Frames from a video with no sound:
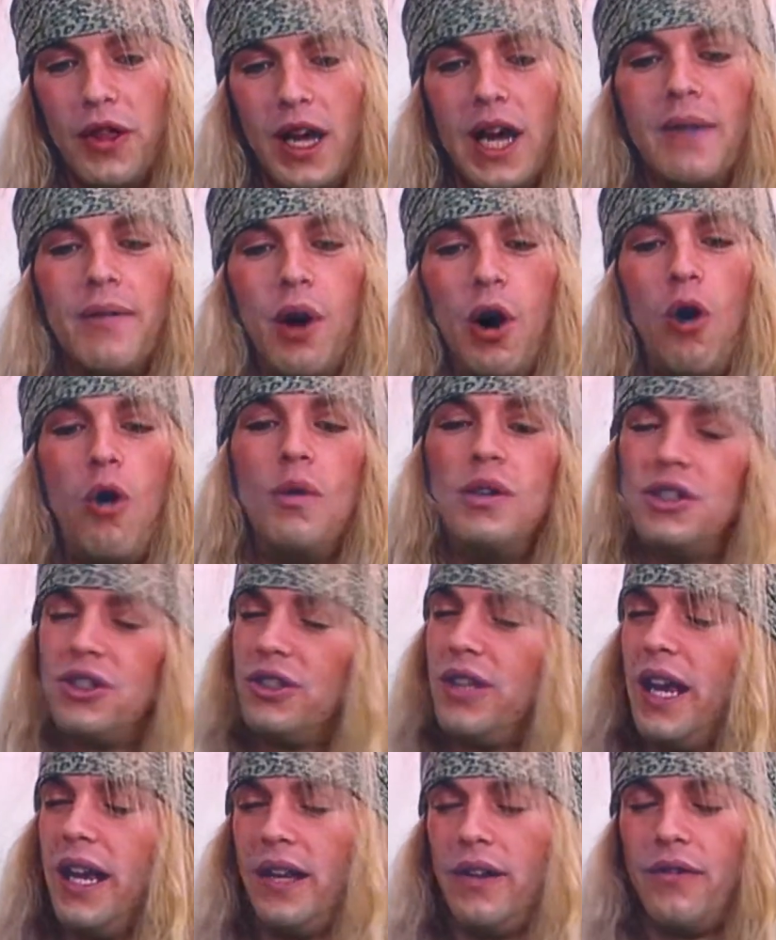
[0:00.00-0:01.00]
one thing I've
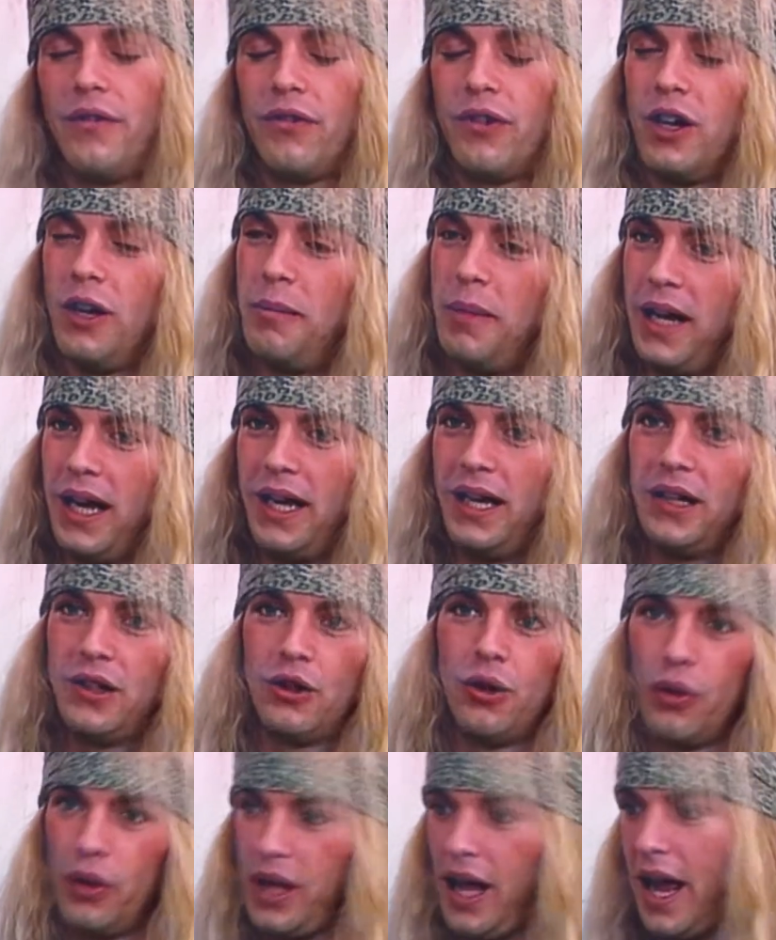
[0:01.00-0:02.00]
always stated from the
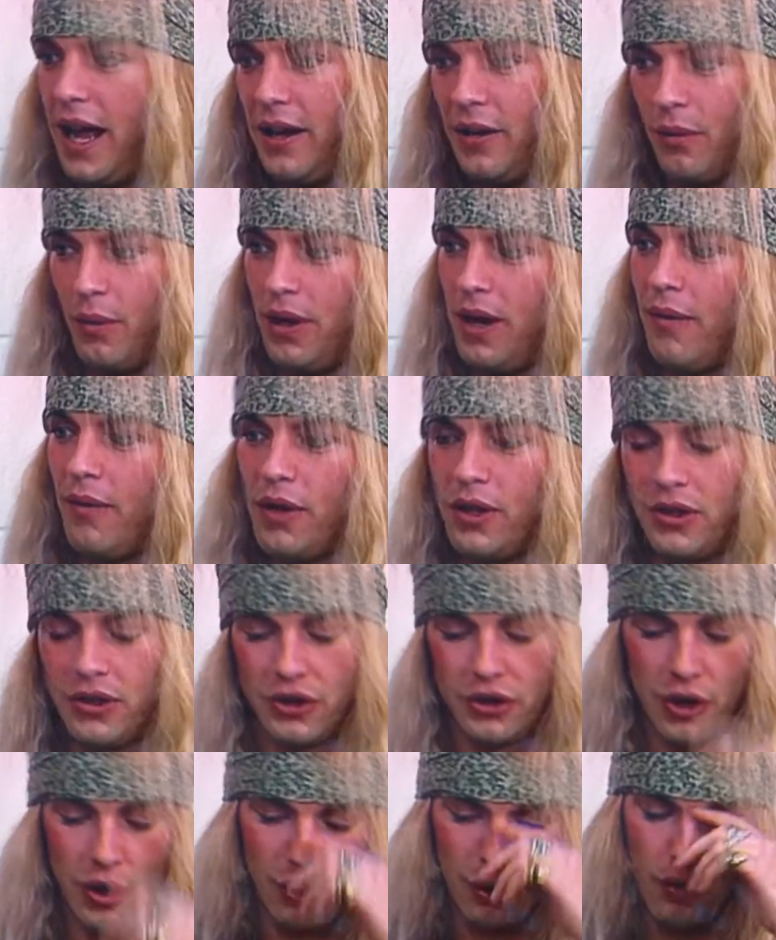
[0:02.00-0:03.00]
beginning till the end,
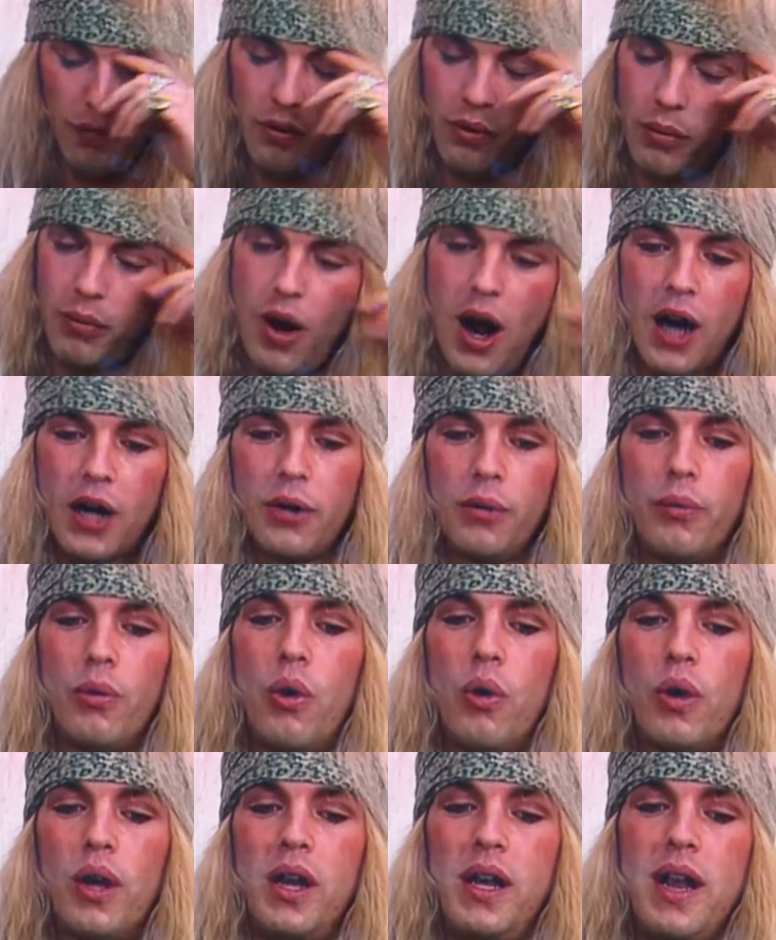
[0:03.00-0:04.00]
whenever this is all over,
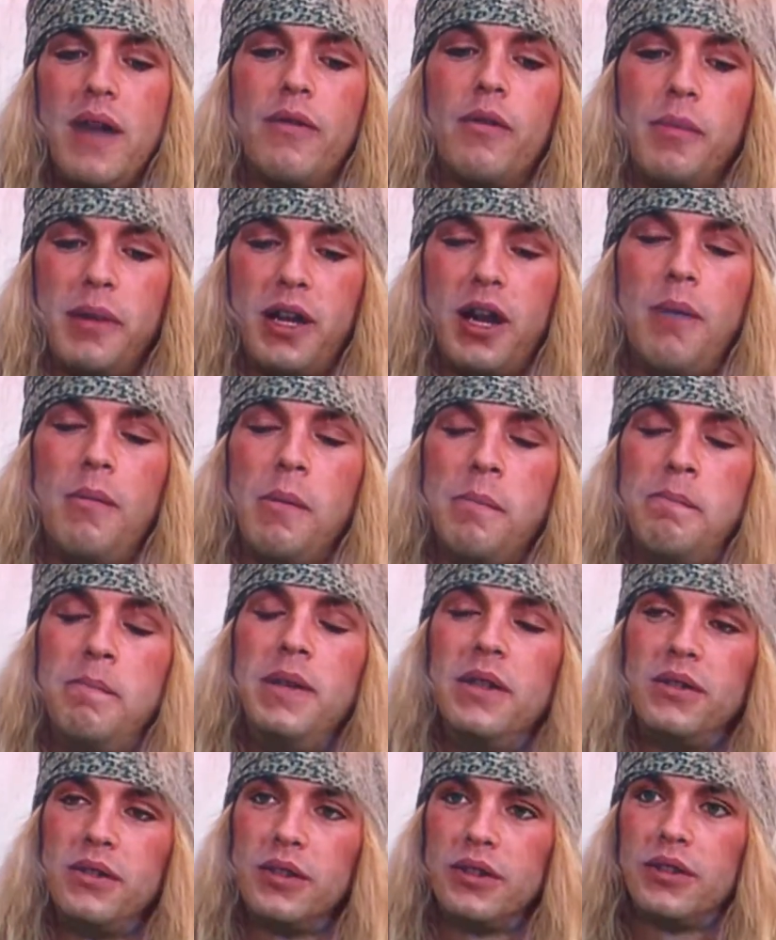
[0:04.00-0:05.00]
rock and roll can never
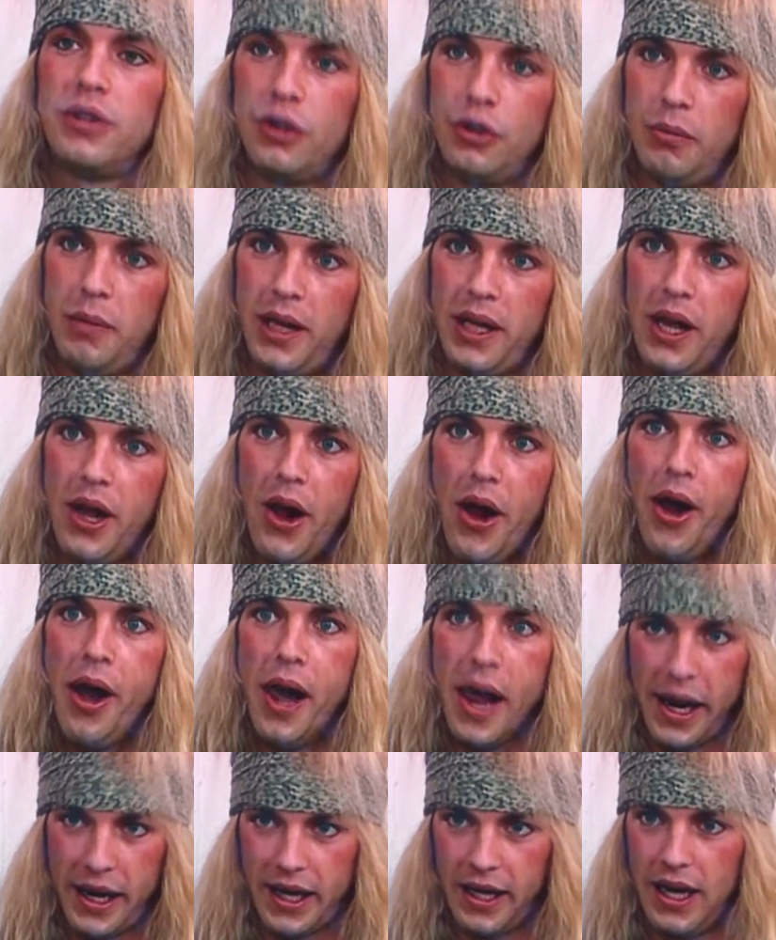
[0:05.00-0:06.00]
become a business to me.